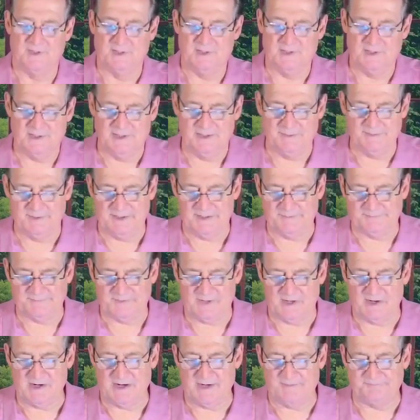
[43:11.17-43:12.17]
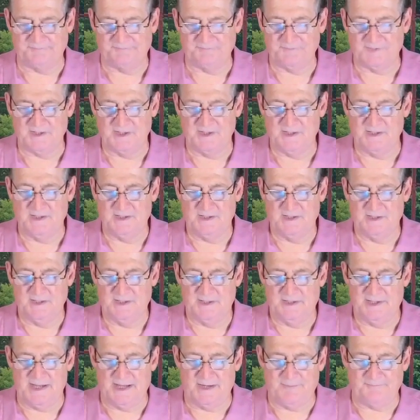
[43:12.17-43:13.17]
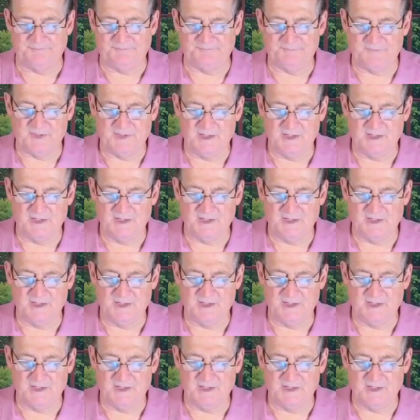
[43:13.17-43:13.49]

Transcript: Amen. All right. Now,